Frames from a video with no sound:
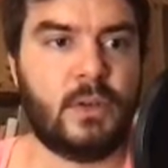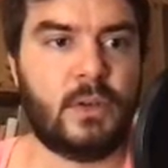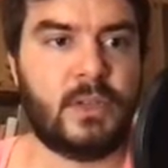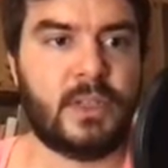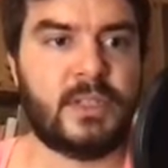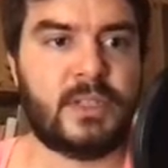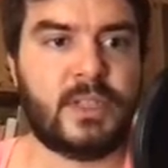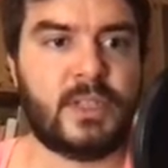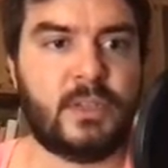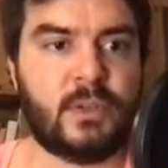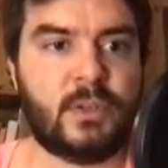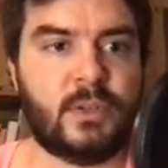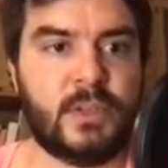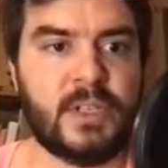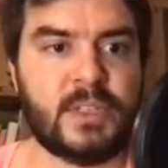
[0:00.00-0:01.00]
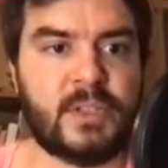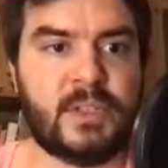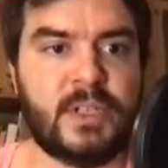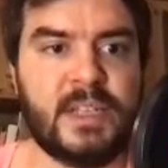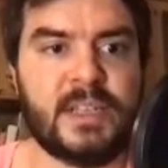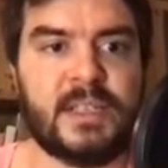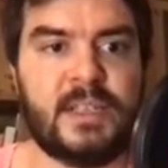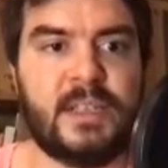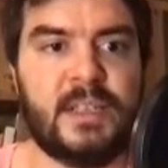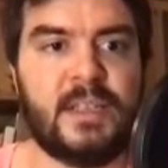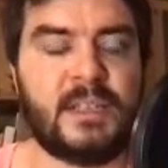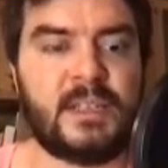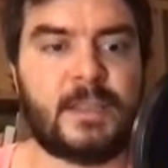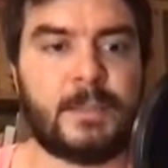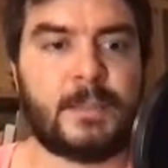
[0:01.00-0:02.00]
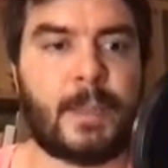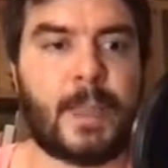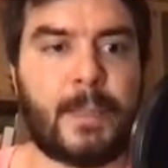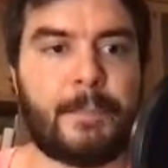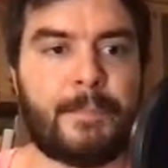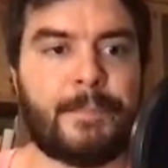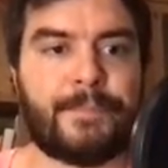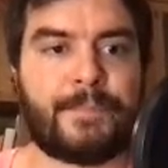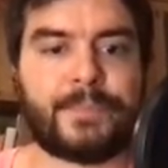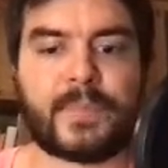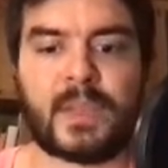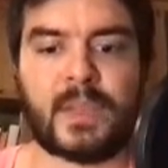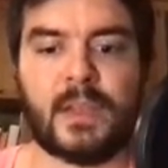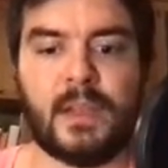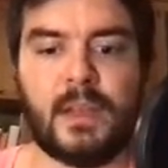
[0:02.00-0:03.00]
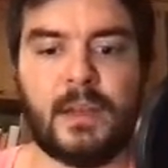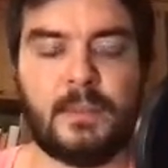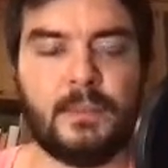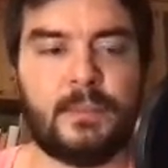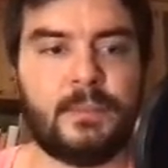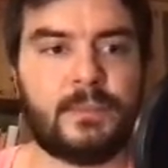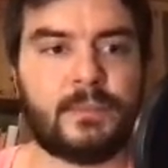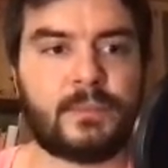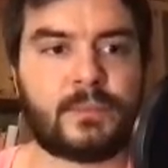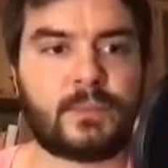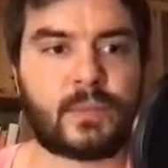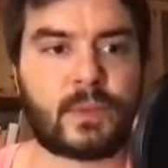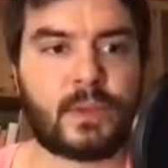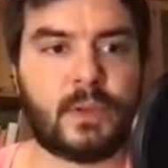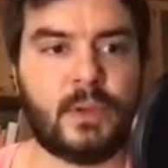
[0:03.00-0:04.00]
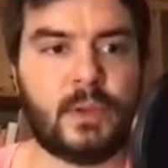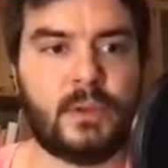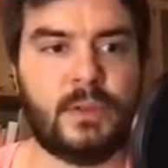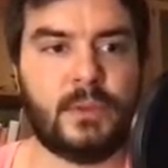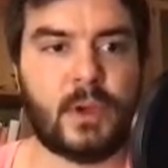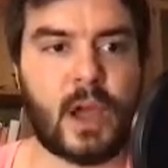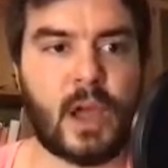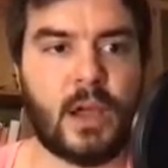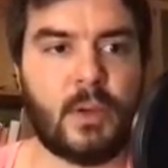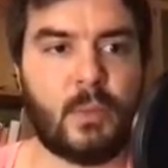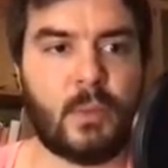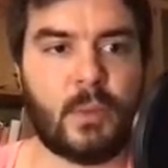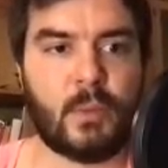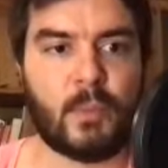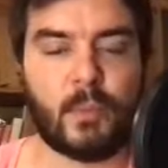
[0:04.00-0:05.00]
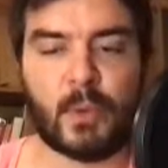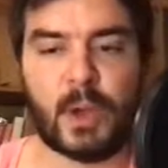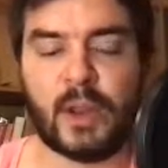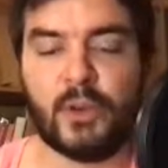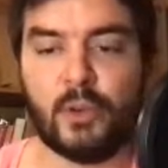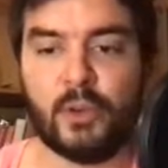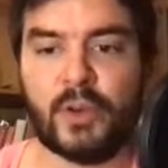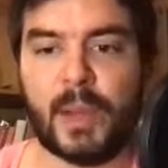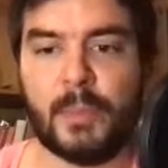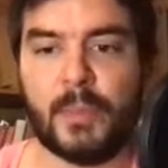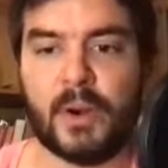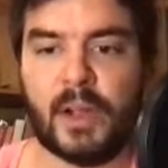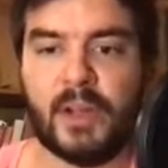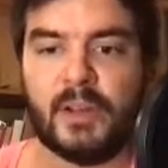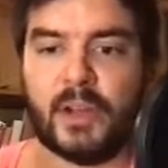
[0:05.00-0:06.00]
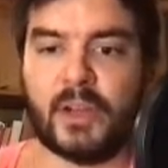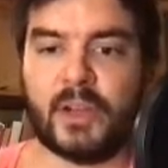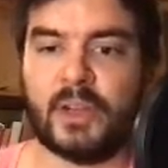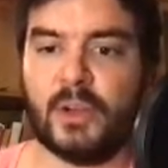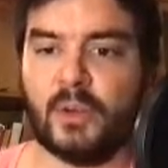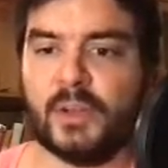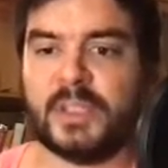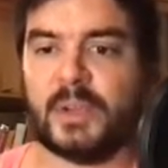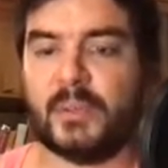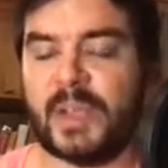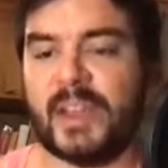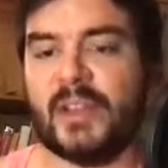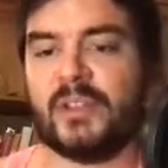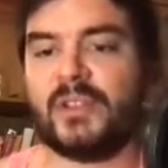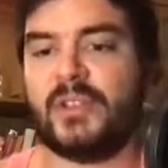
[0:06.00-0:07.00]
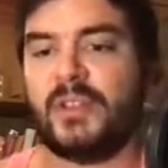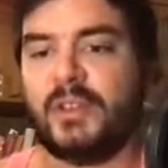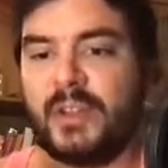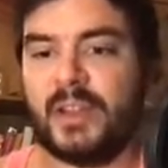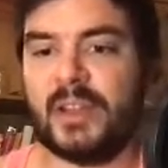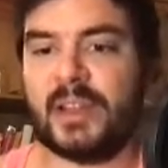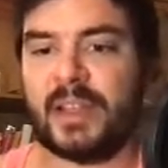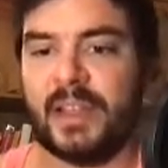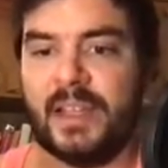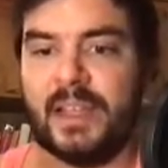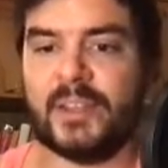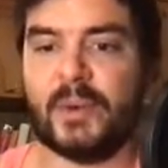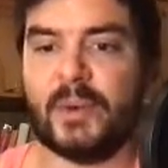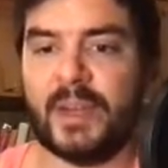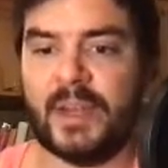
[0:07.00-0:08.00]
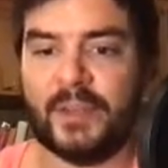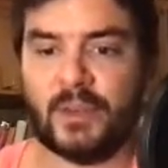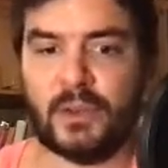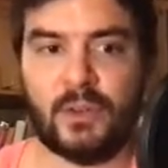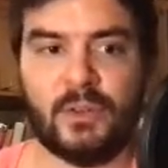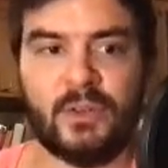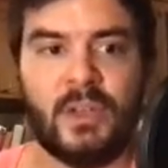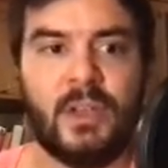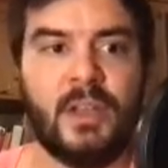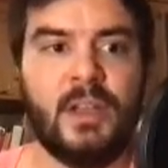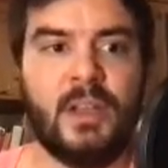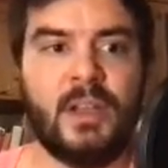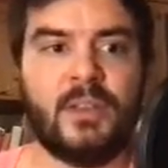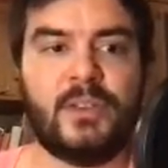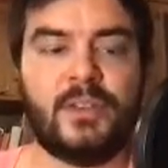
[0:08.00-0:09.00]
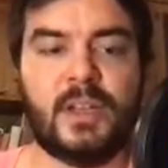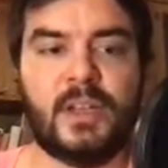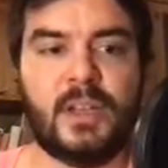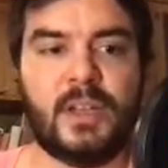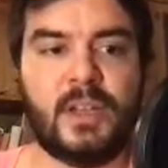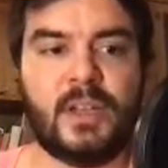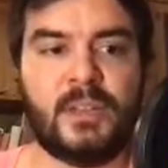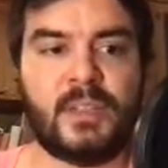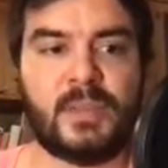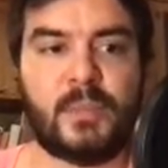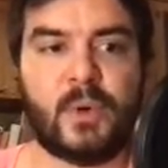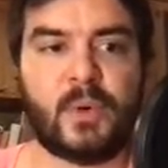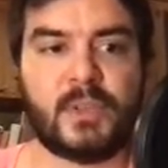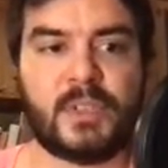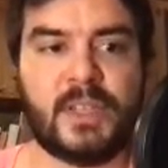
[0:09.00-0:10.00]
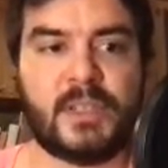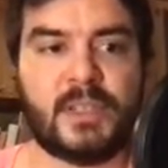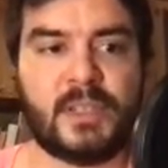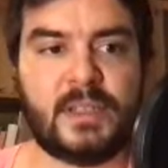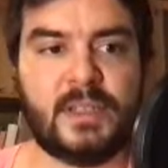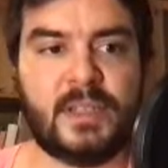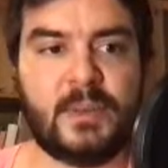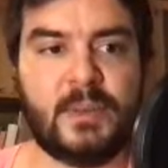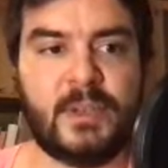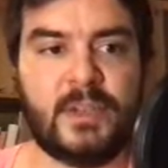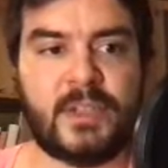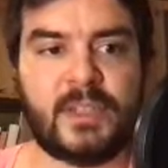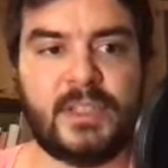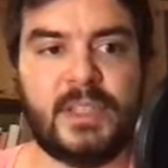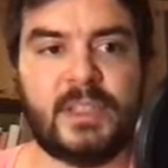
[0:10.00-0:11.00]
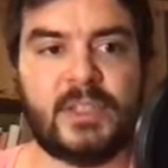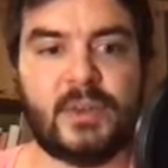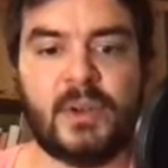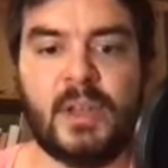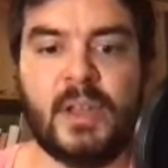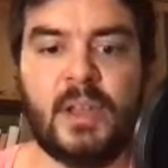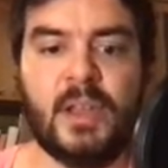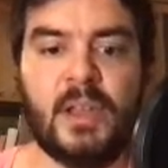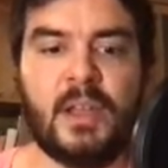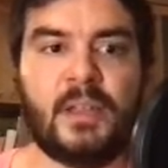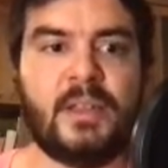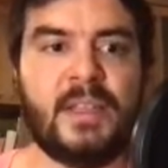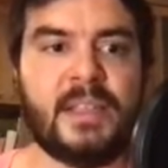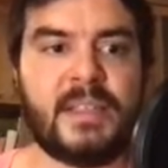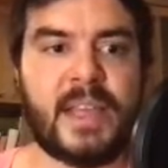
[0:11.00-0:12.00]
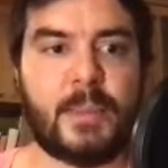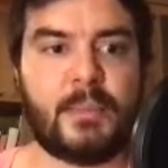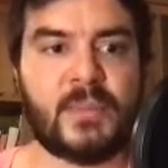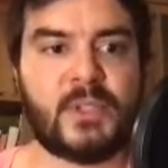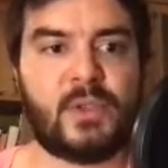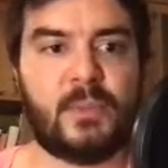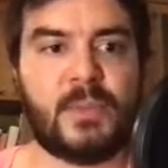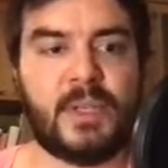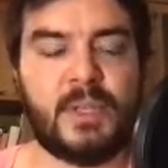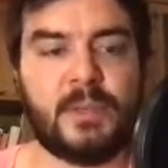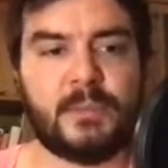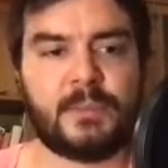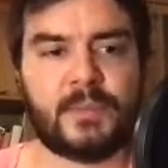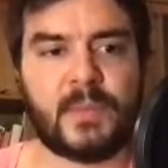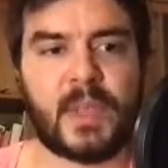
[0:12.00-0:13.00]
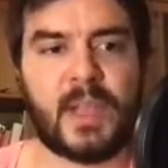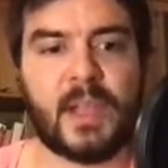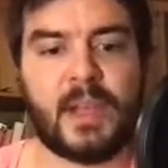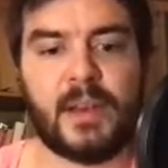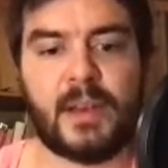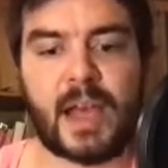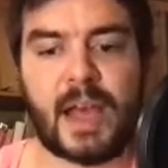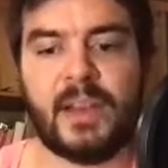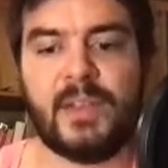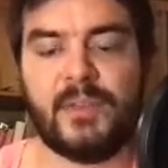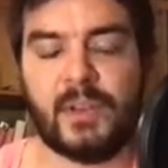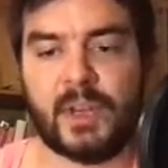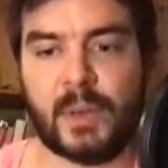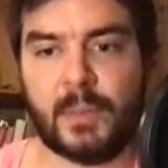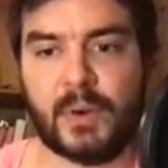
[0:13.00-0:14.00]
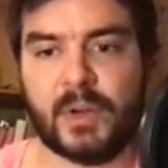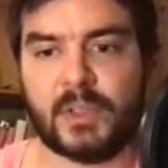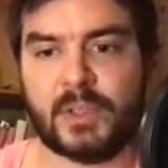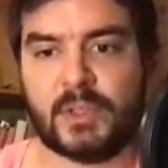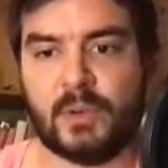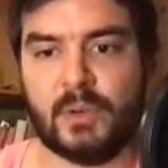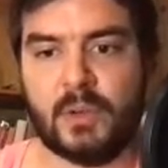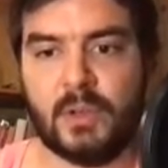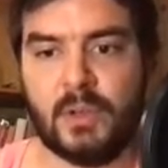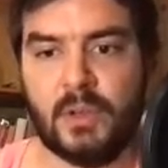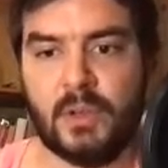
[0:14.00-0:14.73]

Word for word: let's uh, do this so this is um, uh, a new number. And now the clue is that we can also like iterate on the this process that we just did. So this happens to be an uneven number. So